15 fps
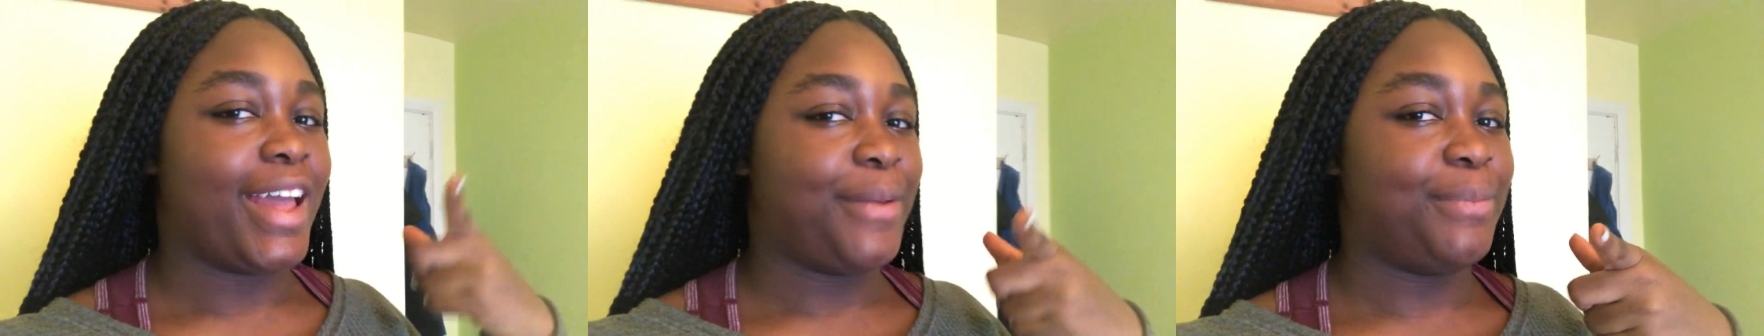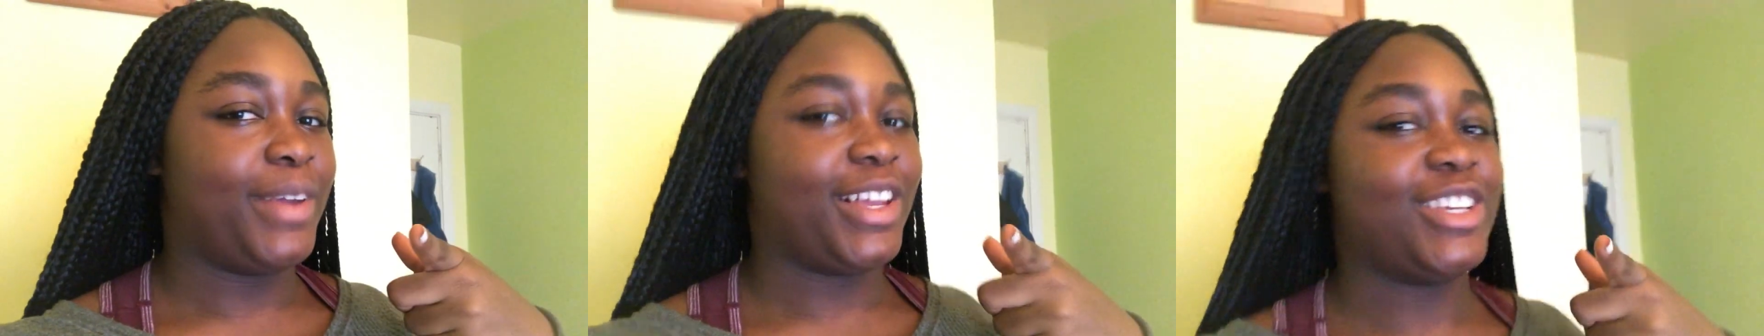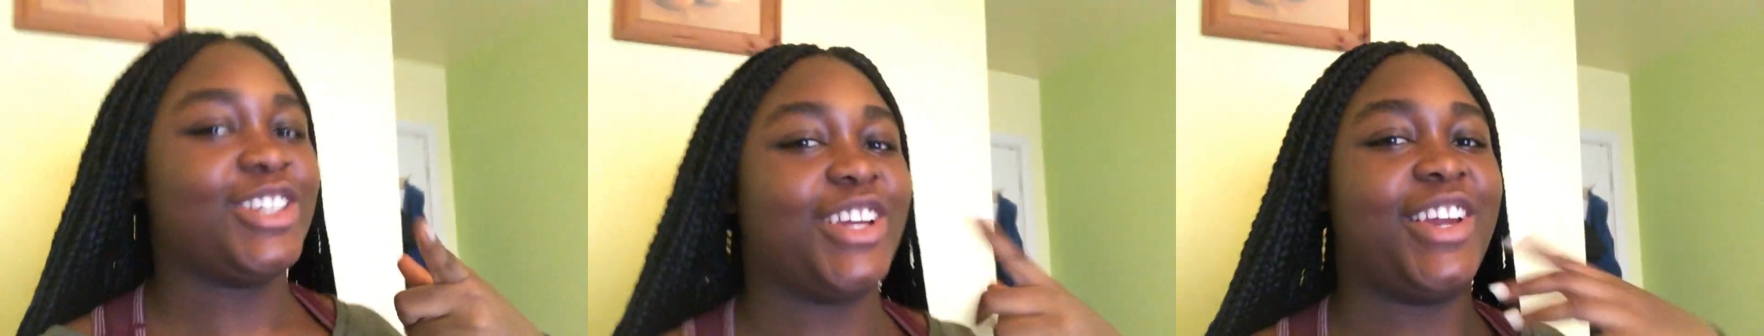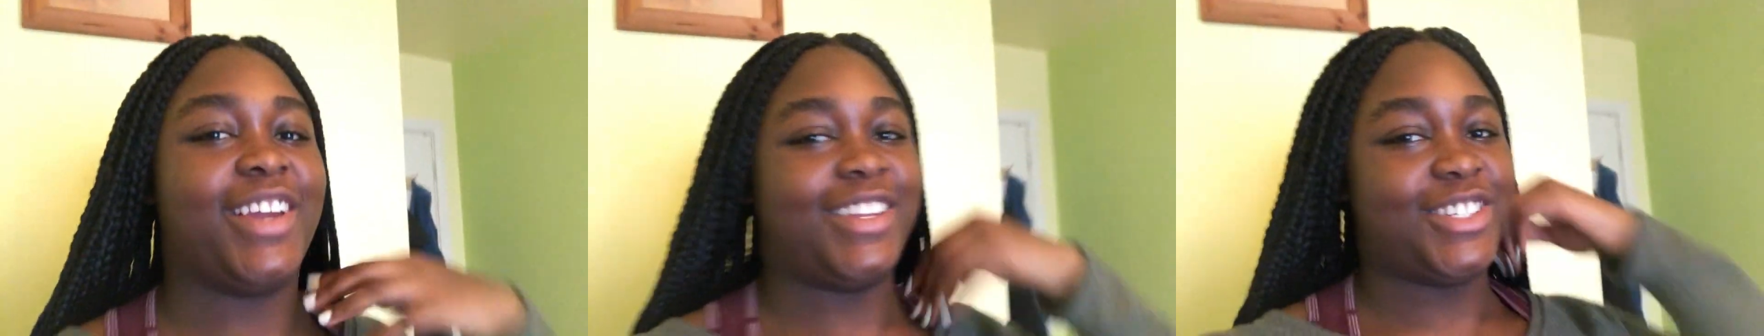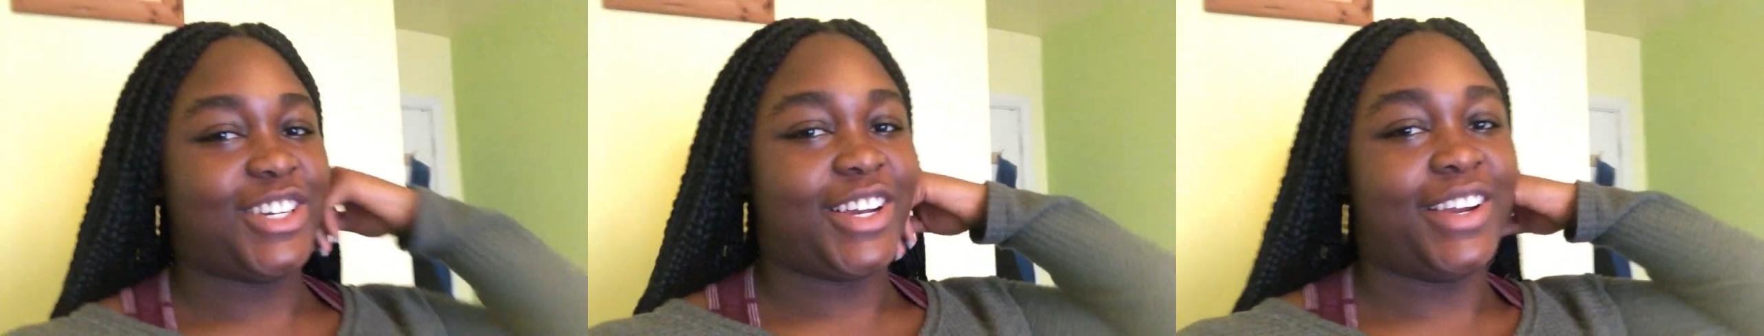Make sure you
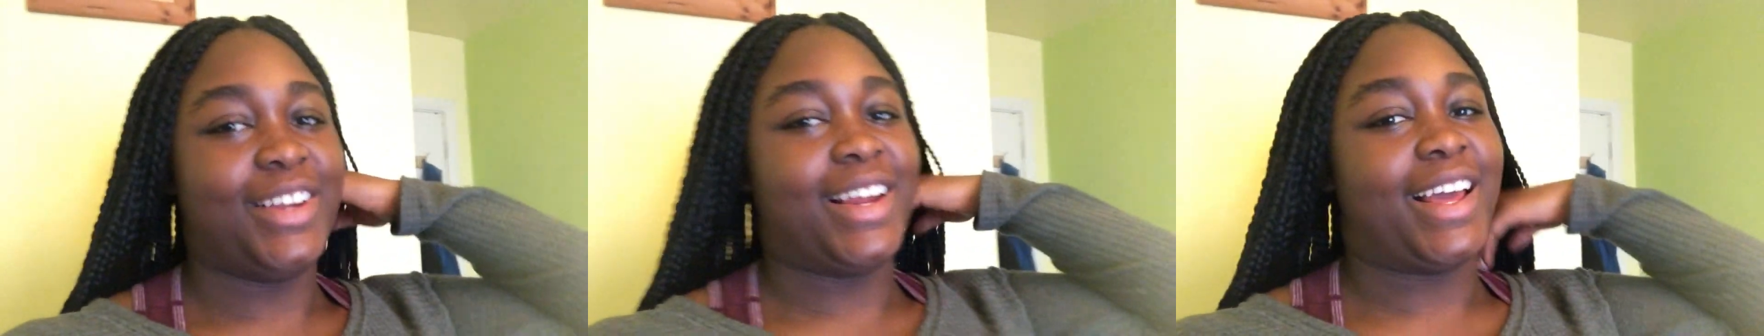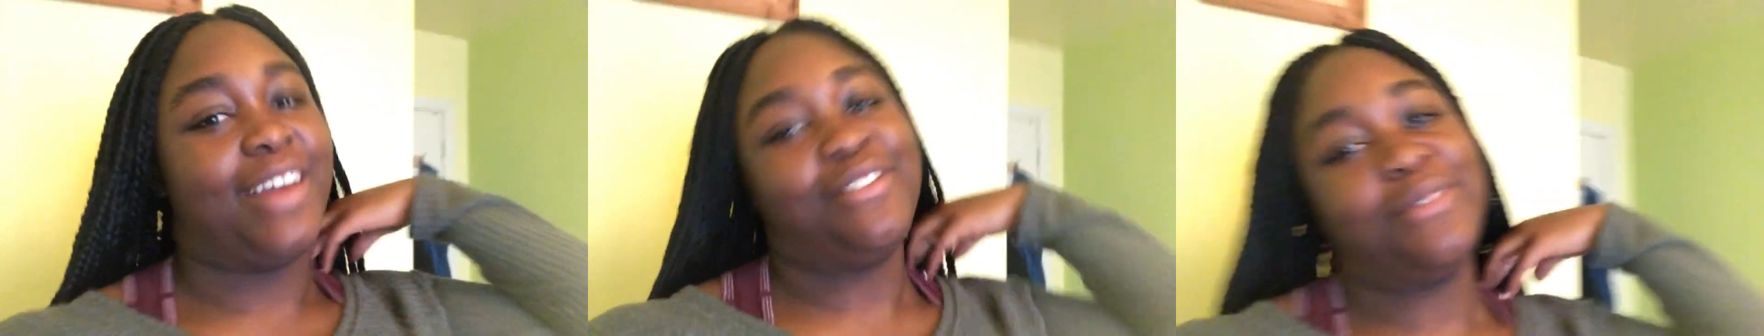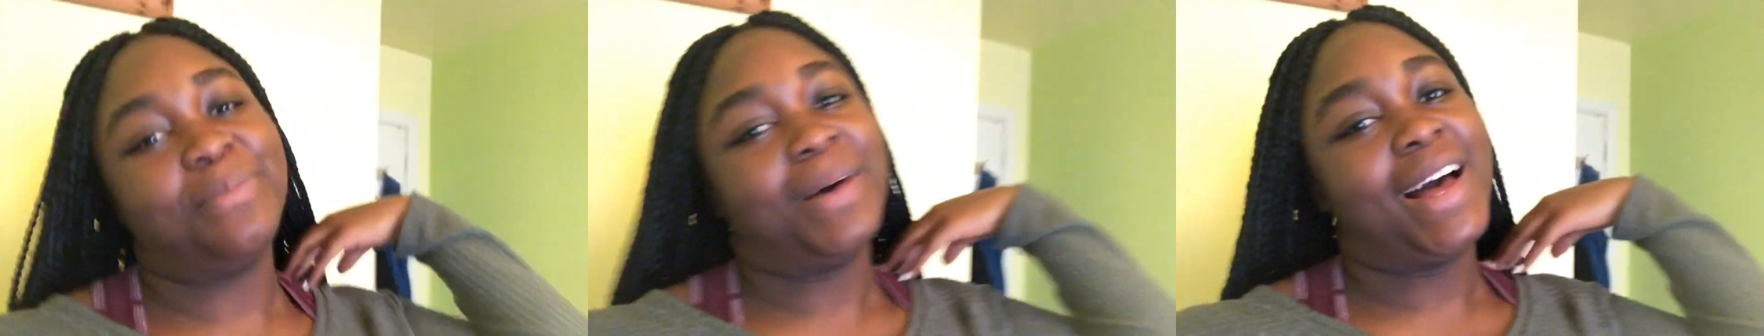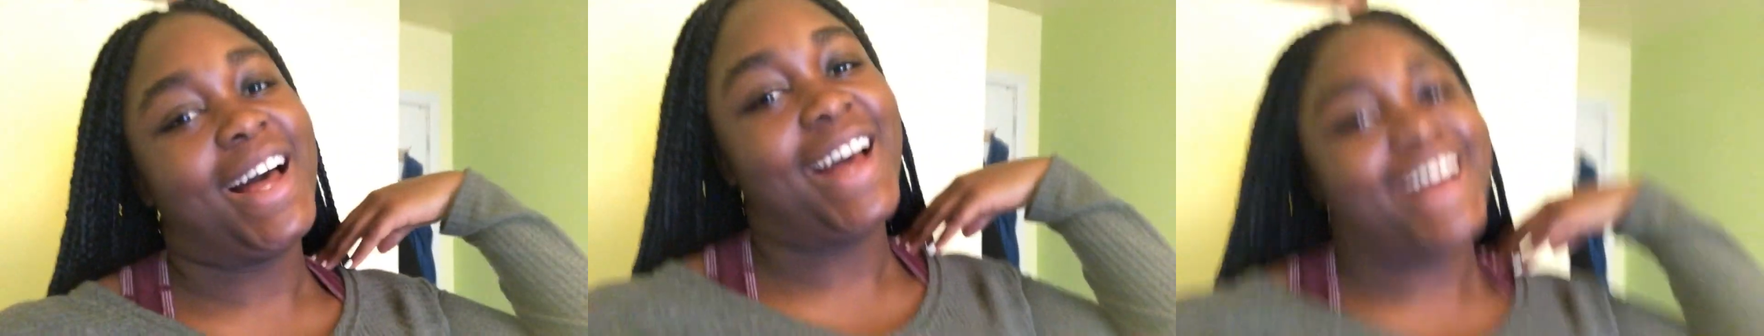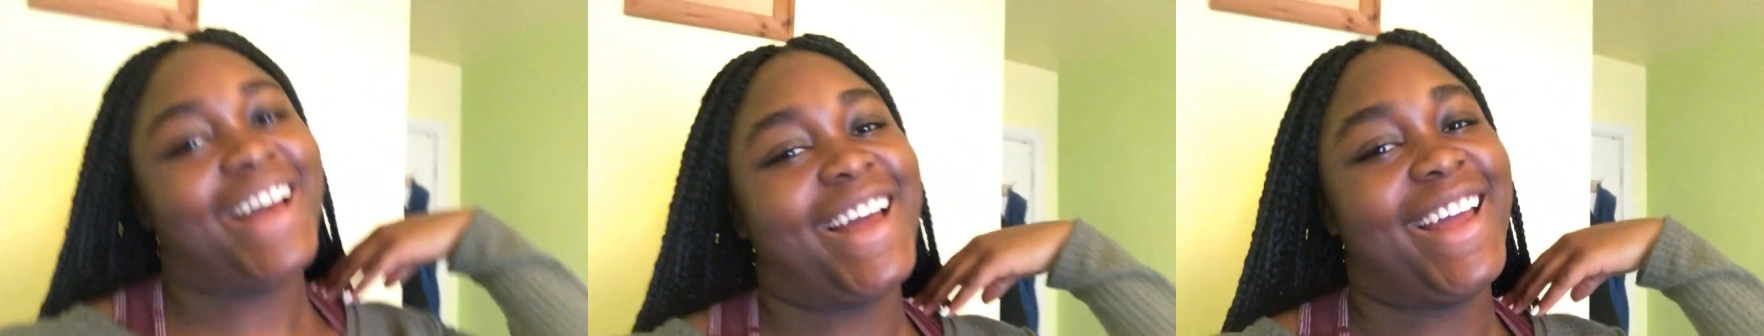enjoy your life.
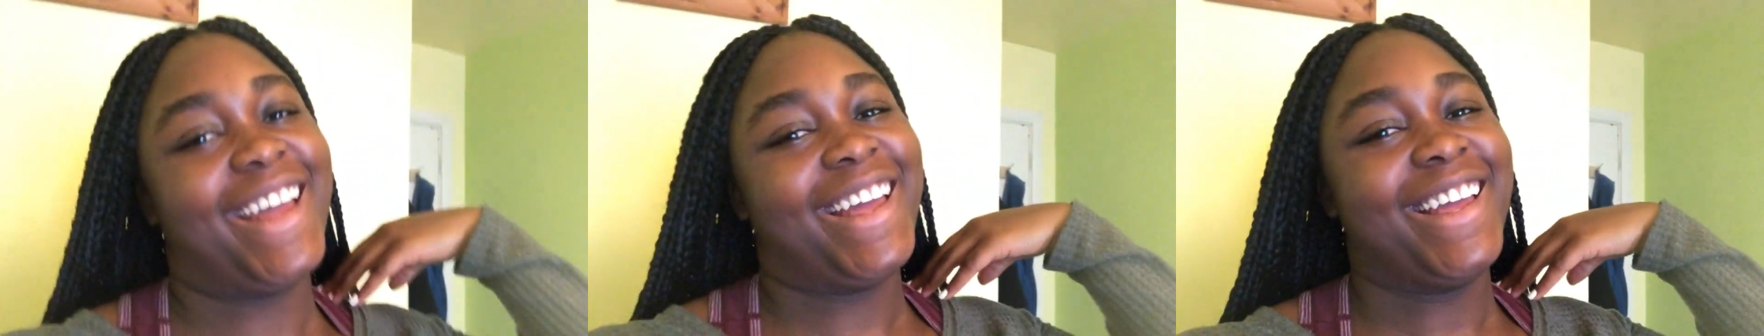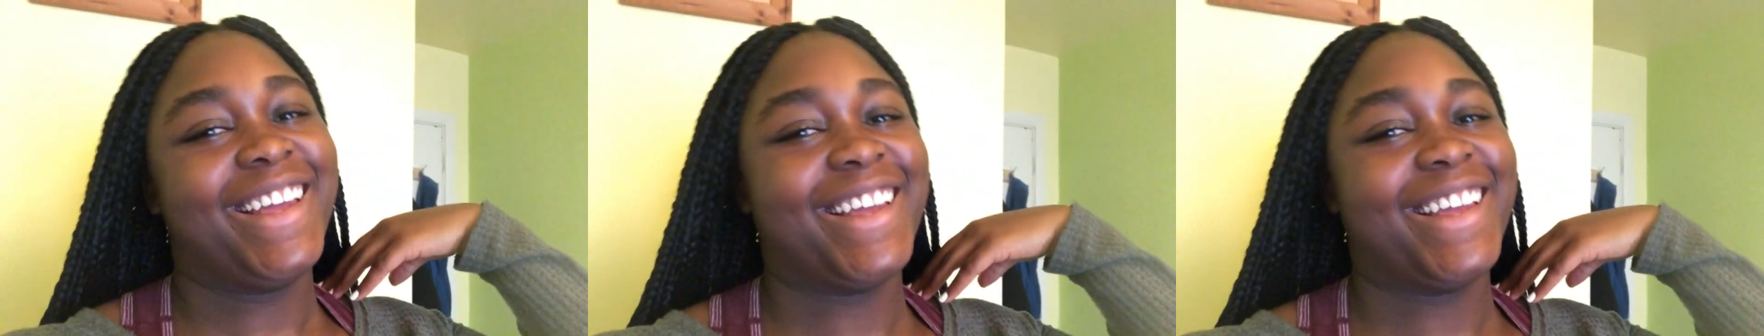Bye.